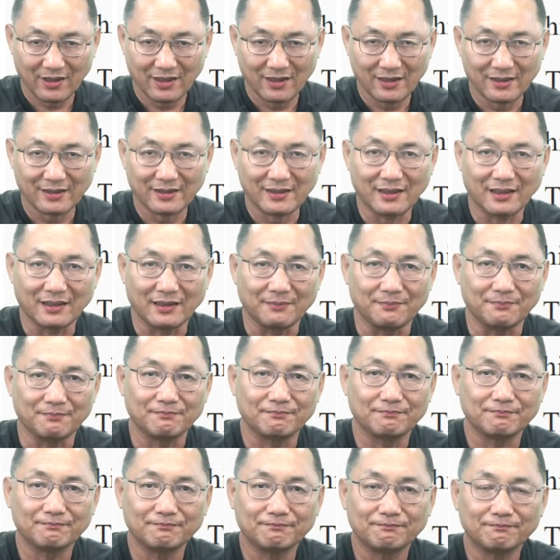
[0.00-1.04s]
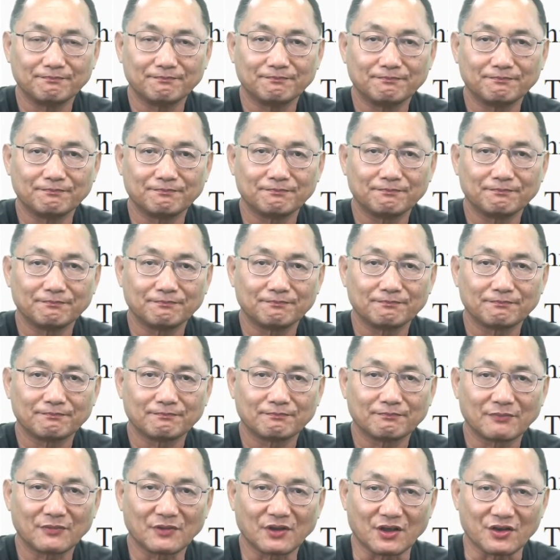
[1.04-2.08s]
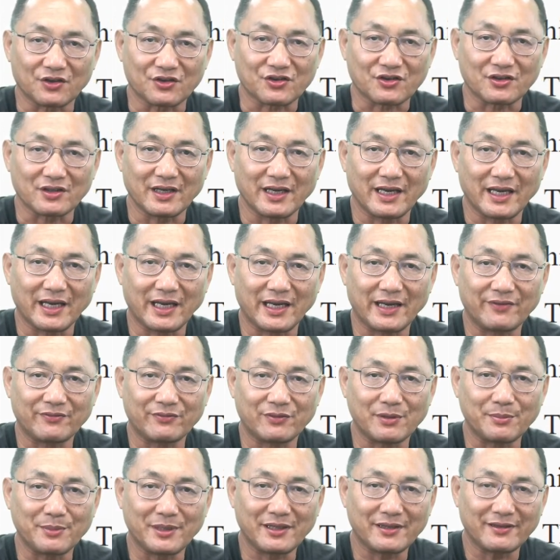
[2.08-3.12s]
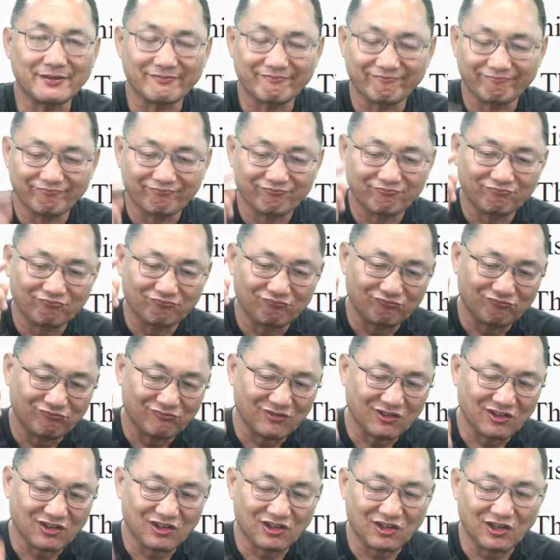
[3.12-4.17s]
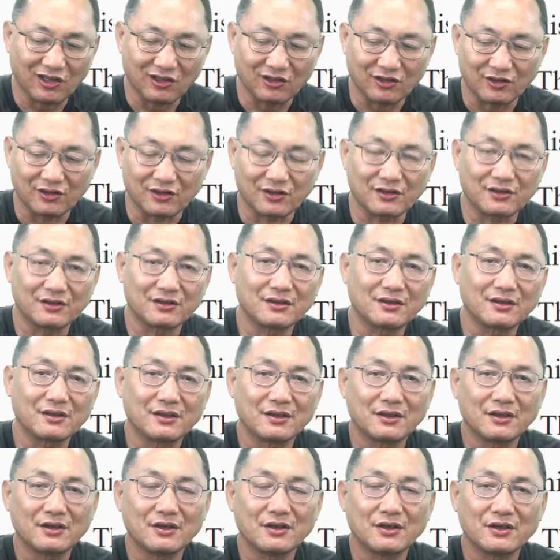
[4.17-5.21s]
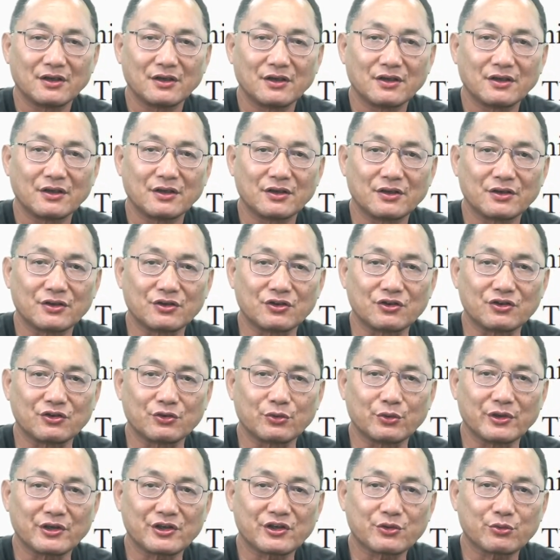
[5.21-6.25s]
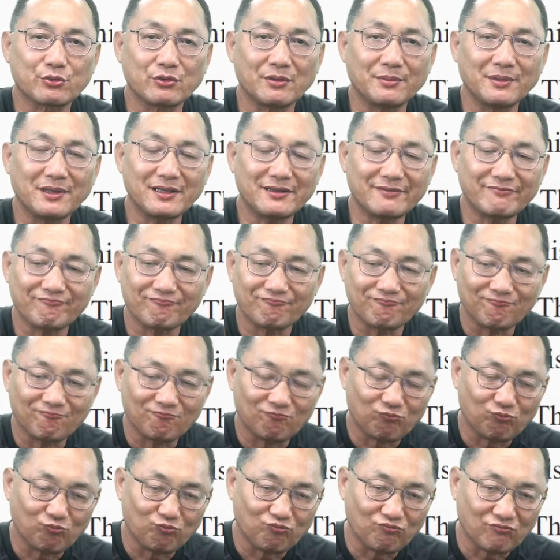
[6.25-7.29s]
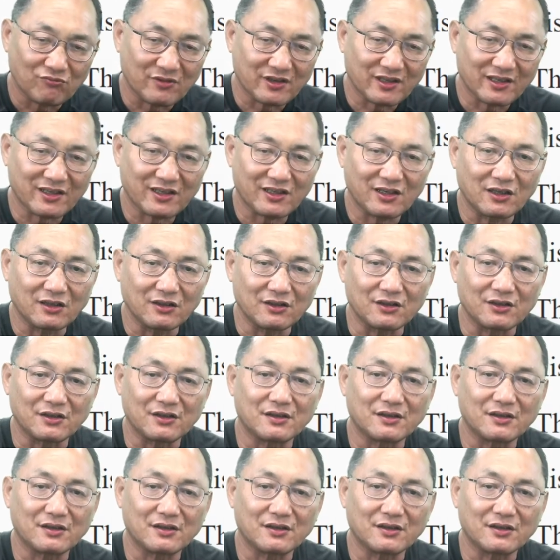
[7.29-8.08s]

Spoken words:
Kill him. The slave woman, kill her. Jewish women, kill her.